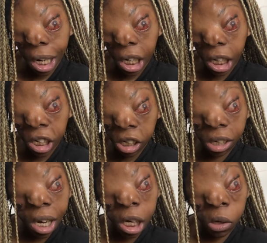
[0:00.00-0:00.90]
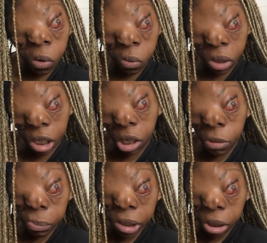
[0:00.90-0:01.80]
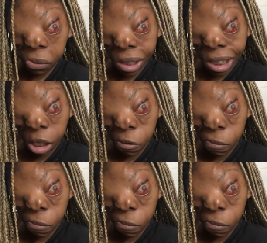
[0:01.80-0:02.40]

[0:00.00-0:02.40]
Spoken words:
heavy cycle, it's in between.